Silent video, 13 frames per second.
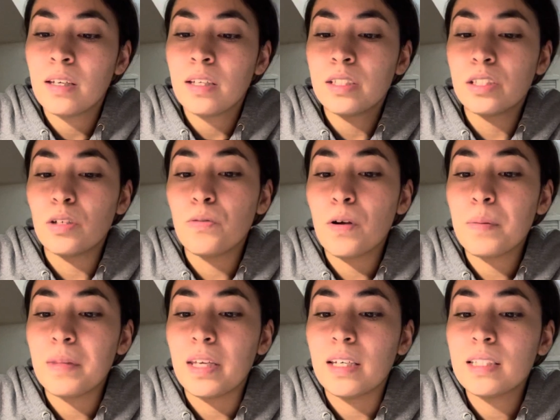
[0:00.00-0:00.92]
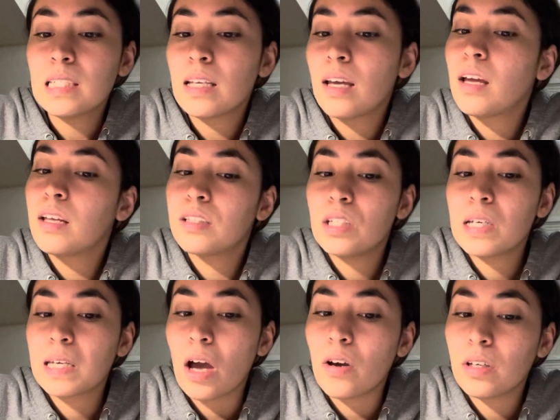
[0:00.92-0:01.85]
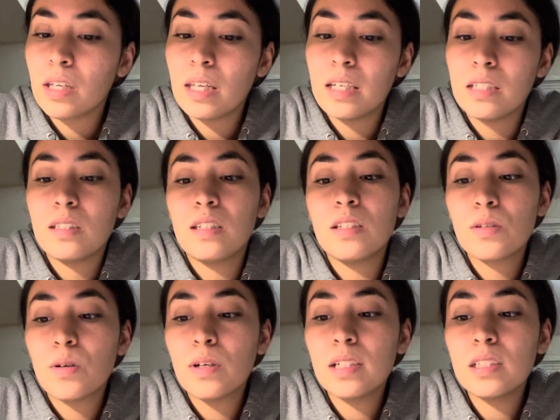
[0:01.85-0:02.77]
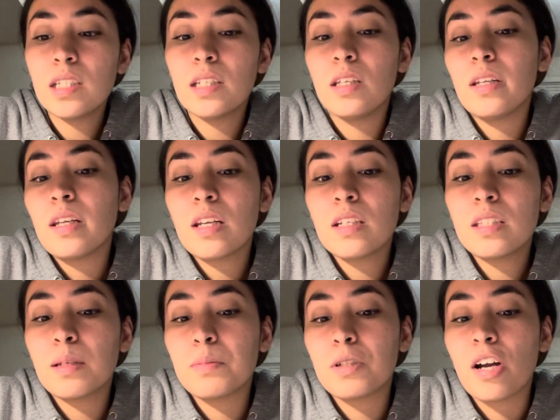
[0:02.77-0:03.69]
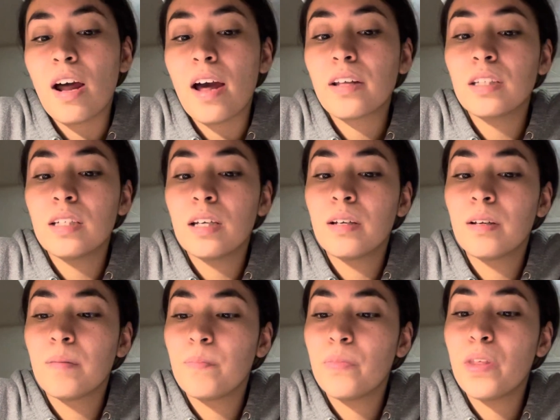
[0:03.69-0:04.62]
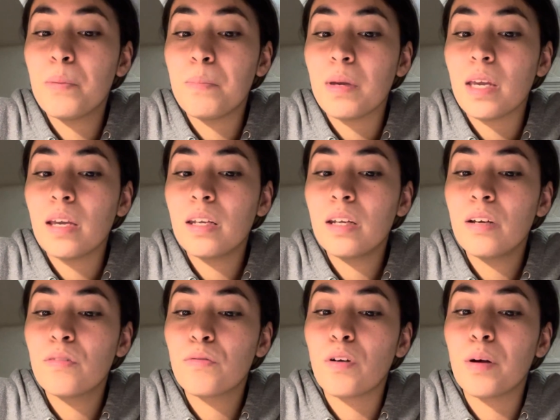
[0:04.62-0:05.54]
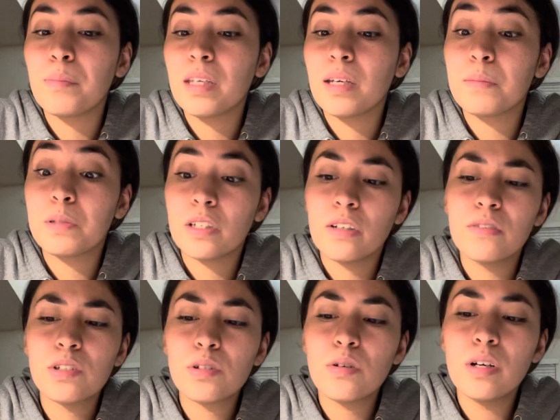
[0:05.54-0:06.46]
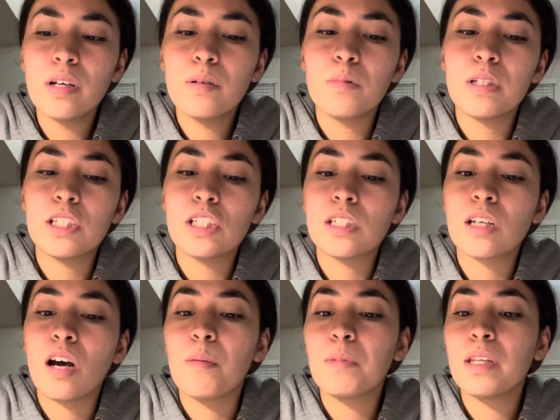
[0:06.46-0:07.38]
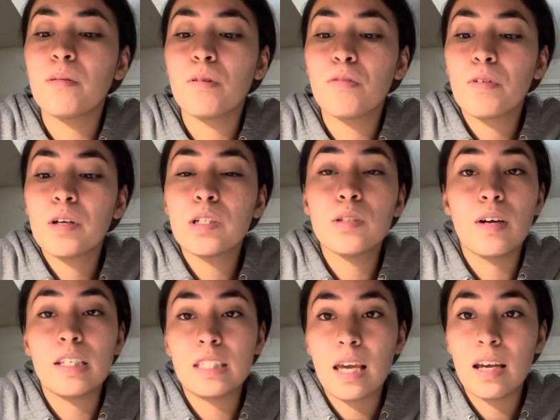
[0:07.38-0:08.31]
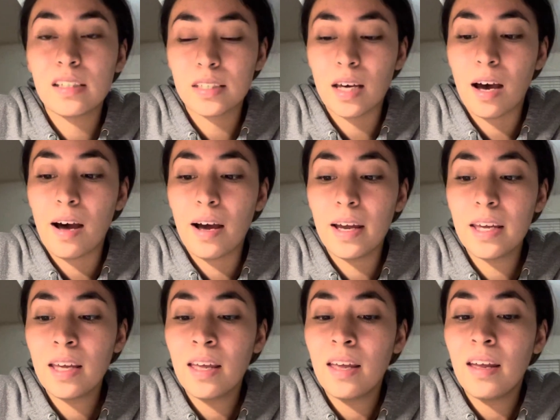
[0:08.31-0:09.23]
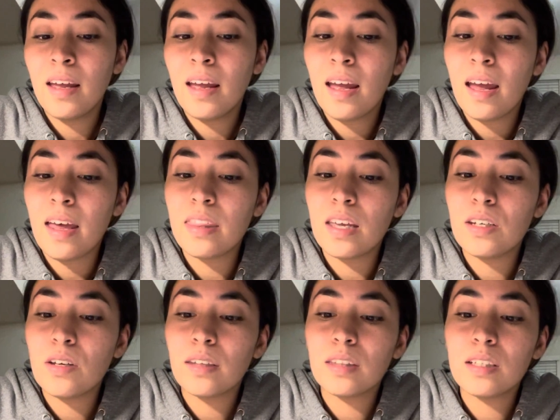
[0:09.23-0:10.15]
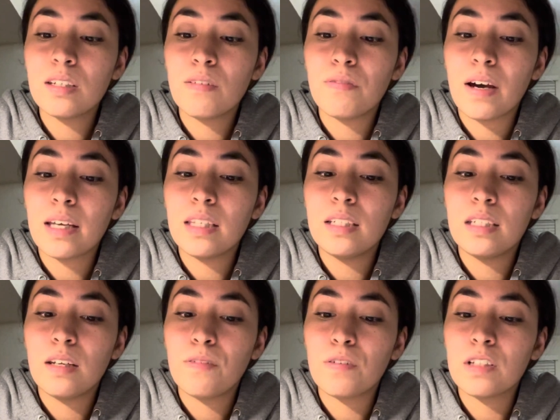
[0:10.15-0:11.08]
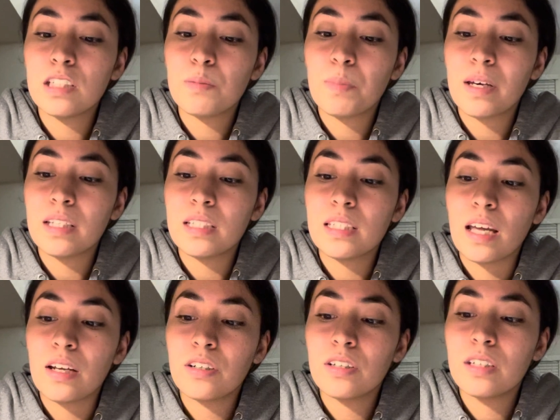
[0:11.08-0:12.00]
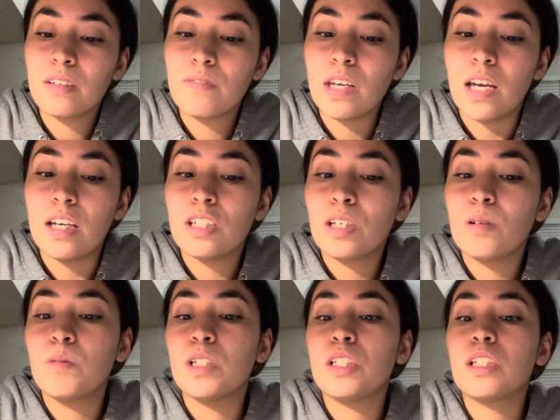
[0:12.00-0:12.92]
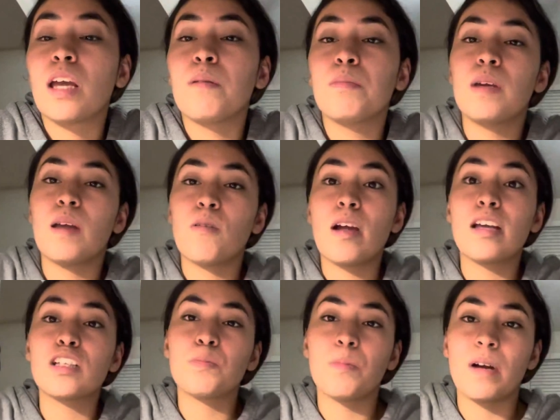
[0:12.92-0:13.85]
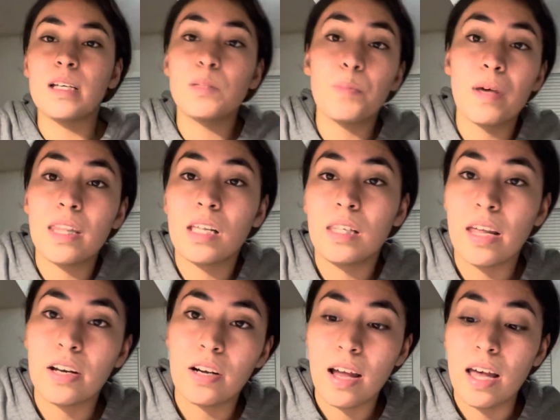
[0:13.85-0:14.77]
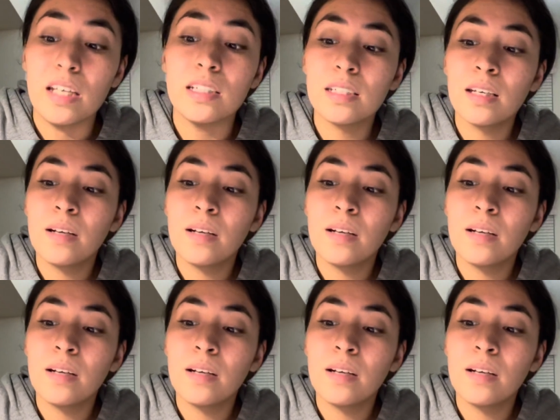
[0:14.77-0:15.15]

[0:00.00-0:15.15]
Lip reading: So from this, to calculate z-scores, you need to subtract the mean from the observed score, which is commonly referred to as xi, and then you have to divide the difference by the standard deviation, which can be expressed by the letter s.